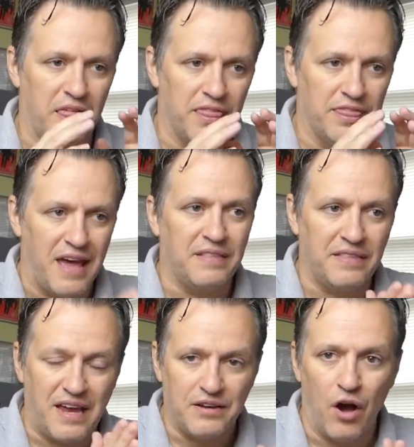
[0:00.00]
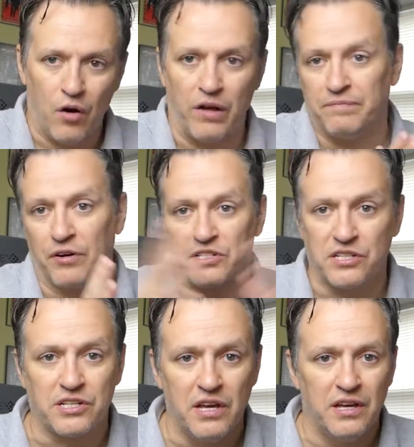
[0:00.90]
Then they know,
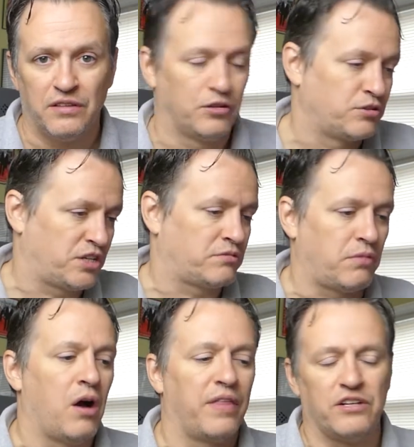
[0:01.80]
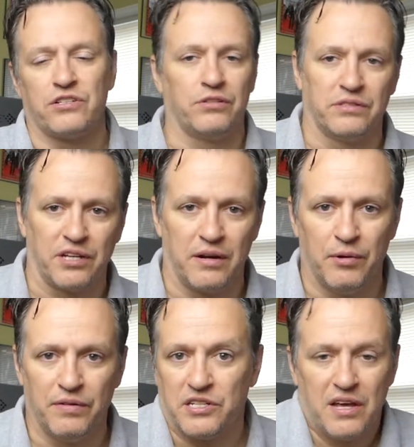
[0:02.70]
versus they're just, oh, they just do a ton of
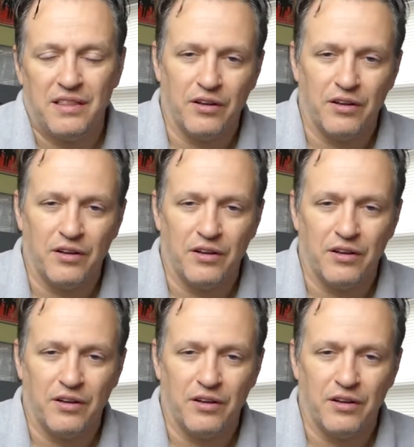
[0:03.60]
movies.